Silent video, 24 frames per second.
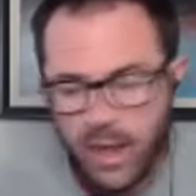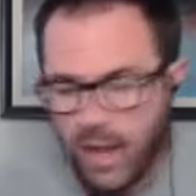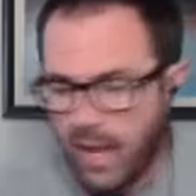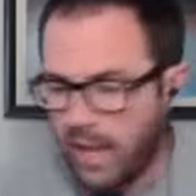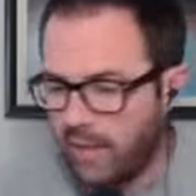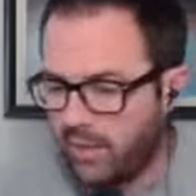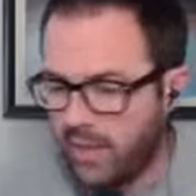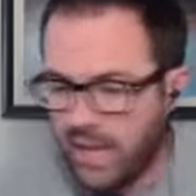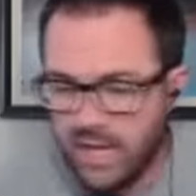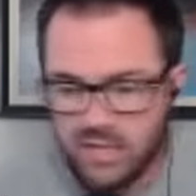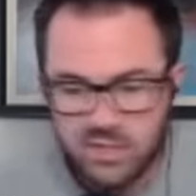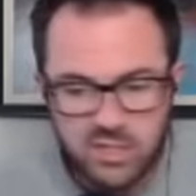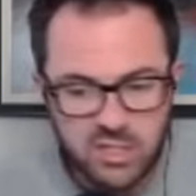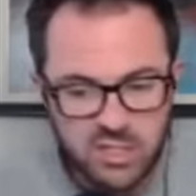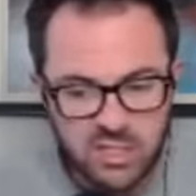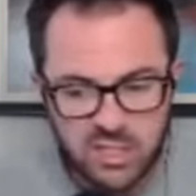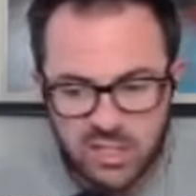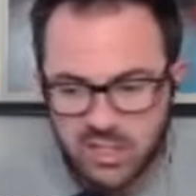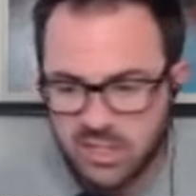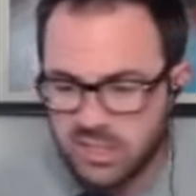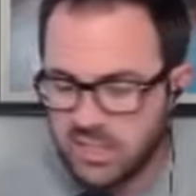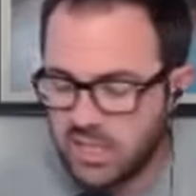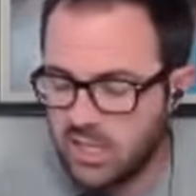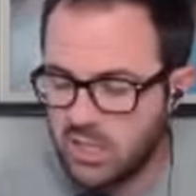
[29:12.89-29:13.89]
and that's just
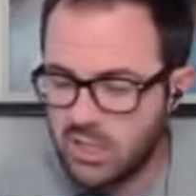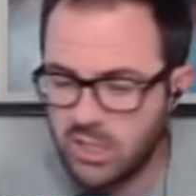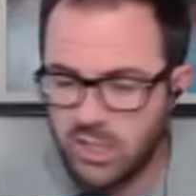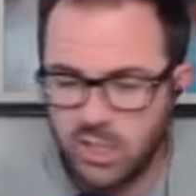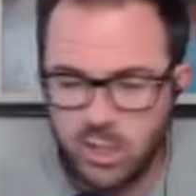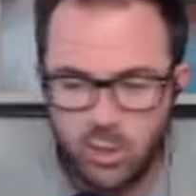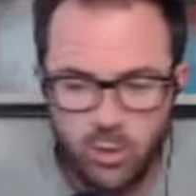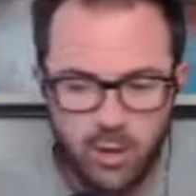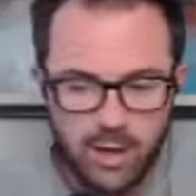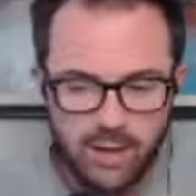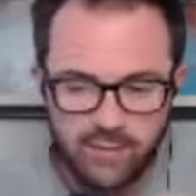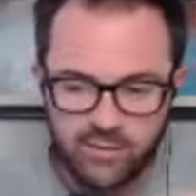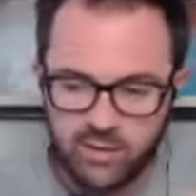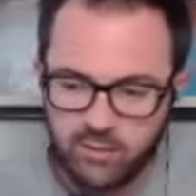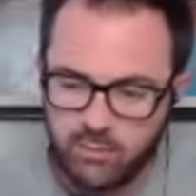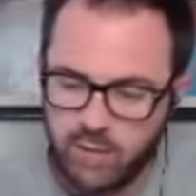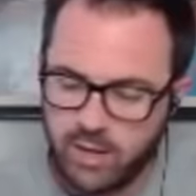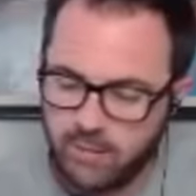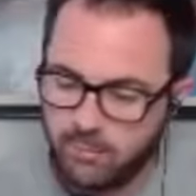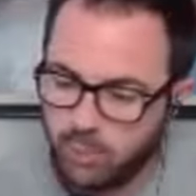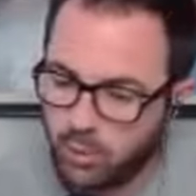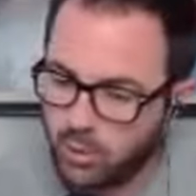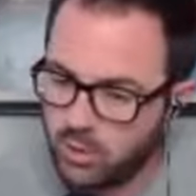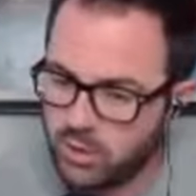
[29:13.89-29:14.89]
a decision you have to
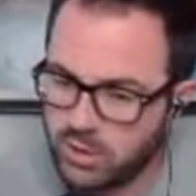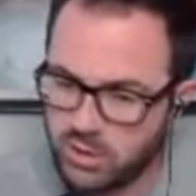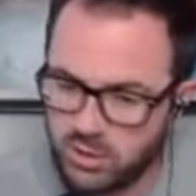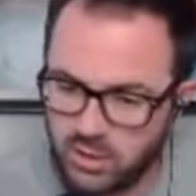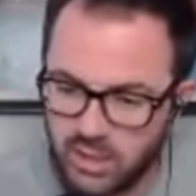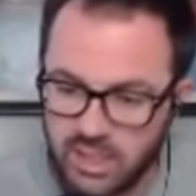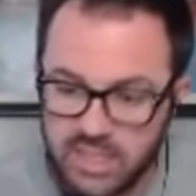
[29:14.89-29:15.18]
make personally.